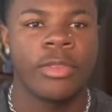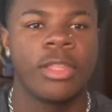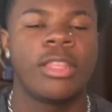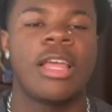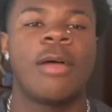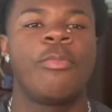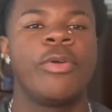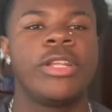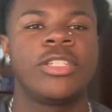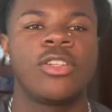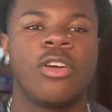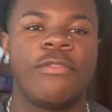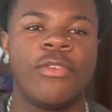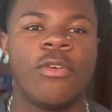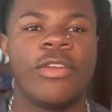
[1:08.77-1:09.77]
now I'm pretty
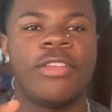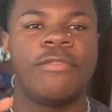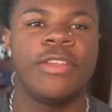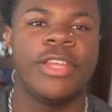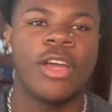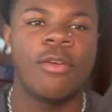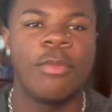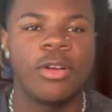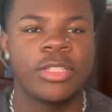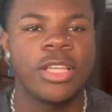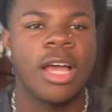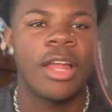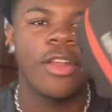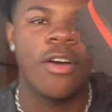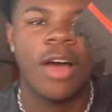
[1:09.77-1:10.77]
sure if you on this video, most
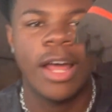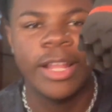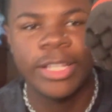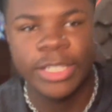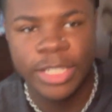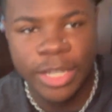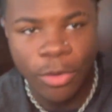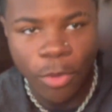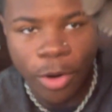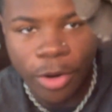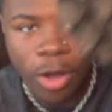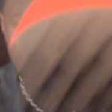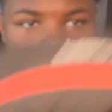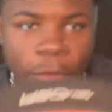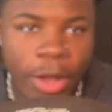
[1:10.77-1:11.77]
of y'all know how this shit
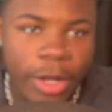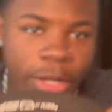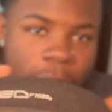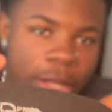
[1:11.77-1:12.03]
works already.